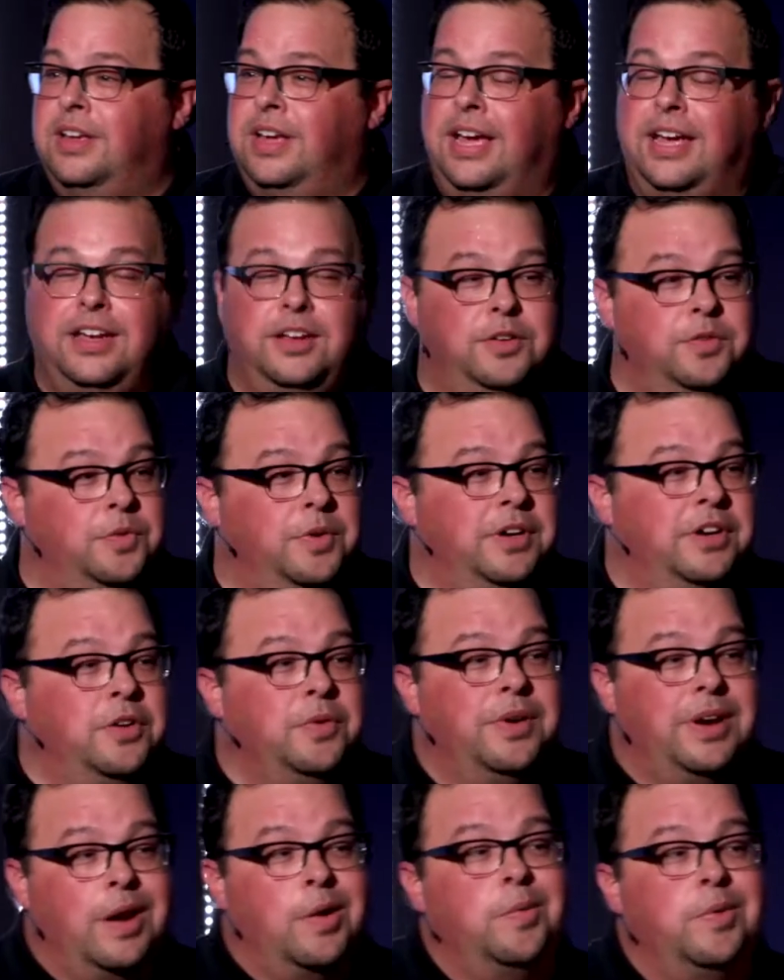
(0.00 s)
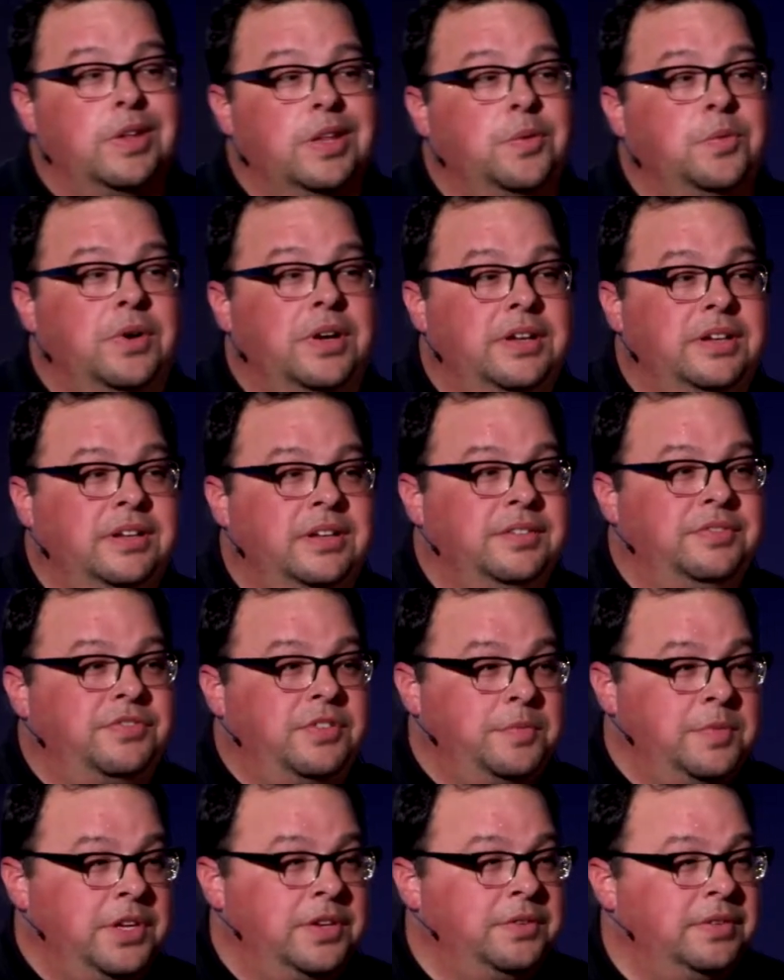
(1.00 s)
Hey, you wanna know what I really want
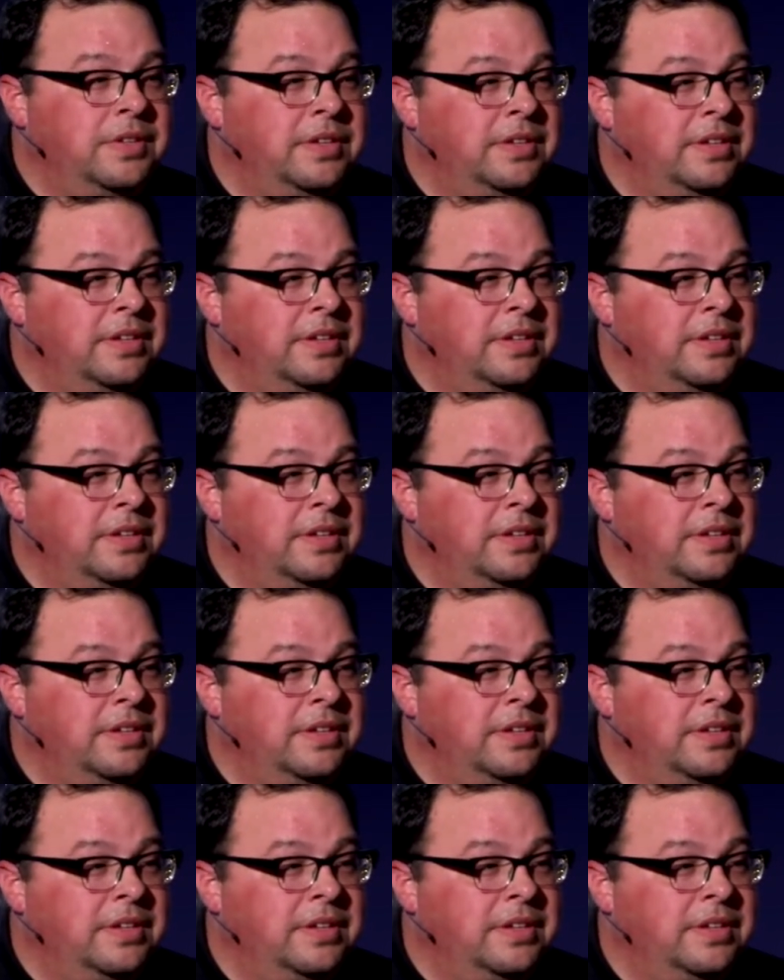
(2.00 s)
from you?